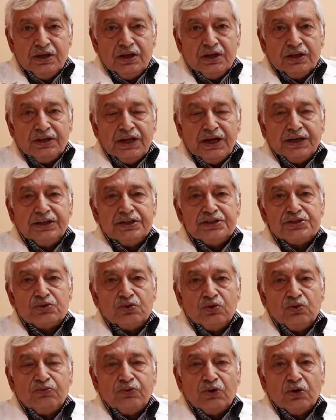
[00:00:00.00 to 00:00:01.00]
That is
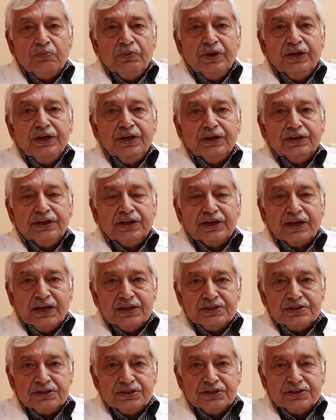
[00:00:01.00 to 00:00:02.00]
true for many other
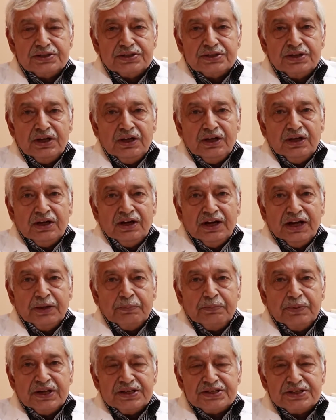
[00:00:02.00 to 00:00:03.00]
cancers, like
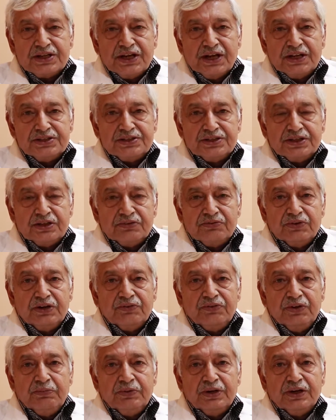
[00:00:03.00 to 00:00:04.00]
breast cancer, where
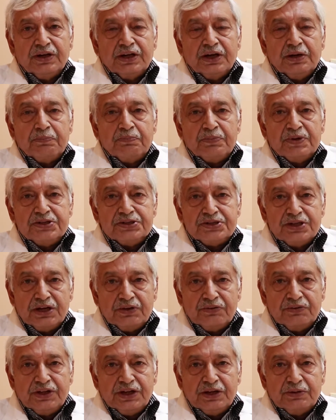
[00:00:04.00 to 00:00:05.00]
women can
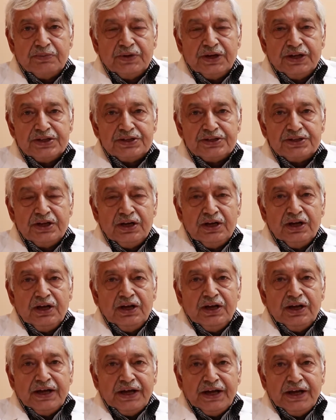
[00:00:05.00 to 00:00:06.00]
preserve their breast,
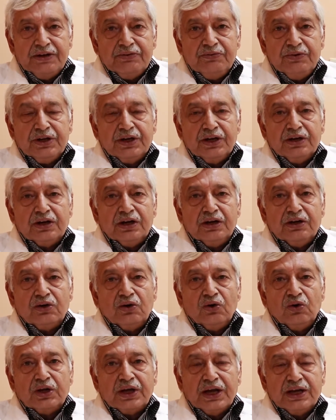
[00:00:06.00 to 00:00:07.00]
and we can
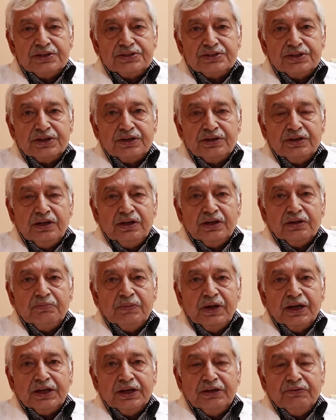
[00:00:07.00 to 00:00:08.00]
control cancer
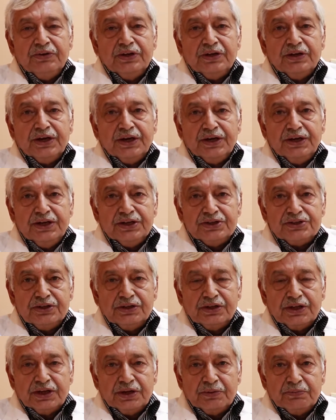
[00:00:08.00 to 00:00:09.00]
by giving radiation
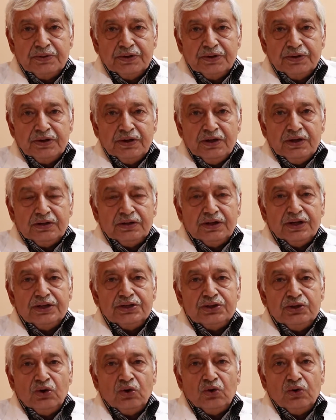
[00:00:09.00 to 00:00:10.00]
therapy. There is
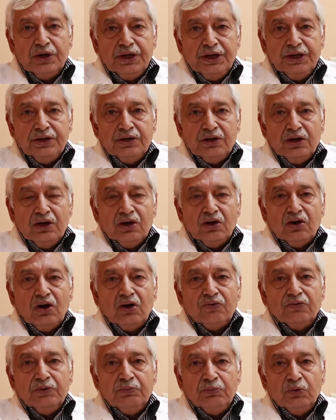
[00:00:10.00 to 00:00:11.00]
no need
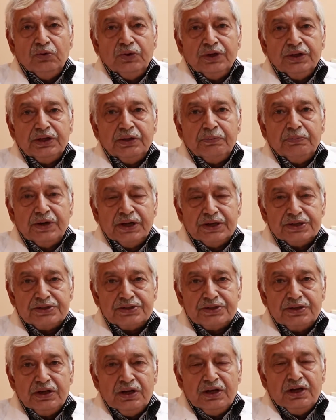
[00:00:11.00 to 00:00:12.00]
of removing the
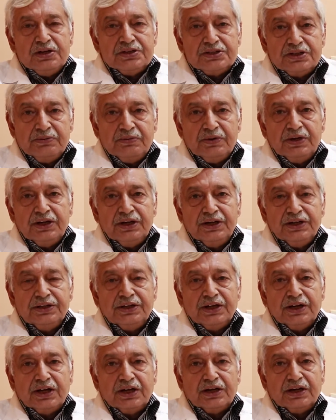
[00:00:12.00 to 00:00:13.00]
breast. Similarly,
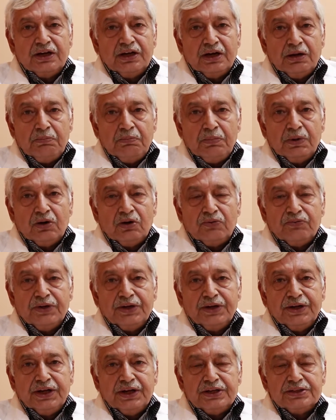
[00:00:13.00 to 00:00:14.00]
there are a number of
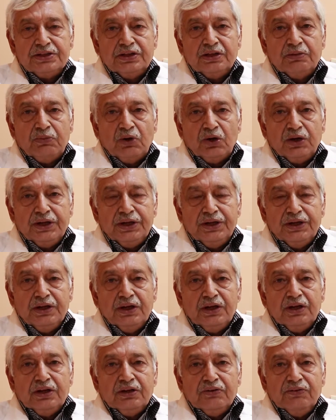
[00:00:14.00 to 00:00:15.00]
areas in the body
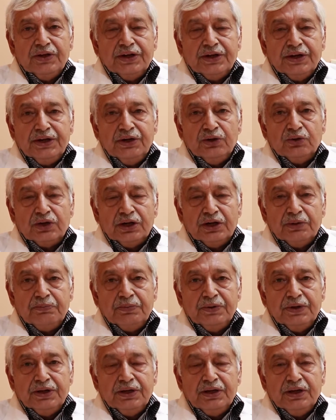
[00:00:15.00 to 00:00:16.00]
where
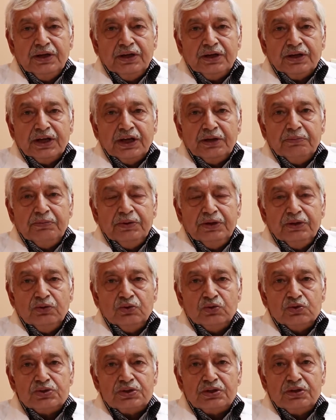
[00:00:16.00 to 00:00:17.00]
radiotherapy can be
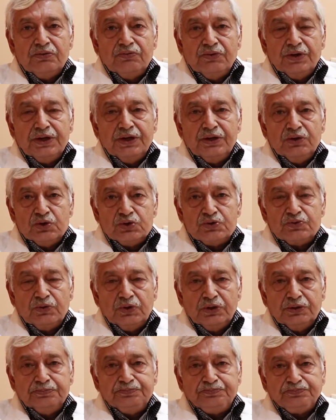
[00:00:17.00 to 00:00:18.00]
used very
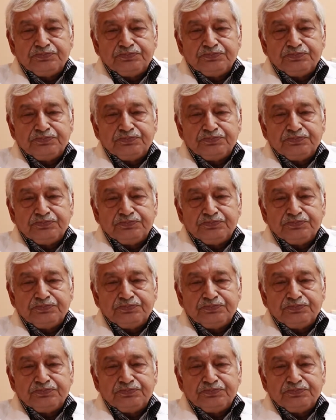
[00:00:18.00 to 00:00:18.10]
usefully.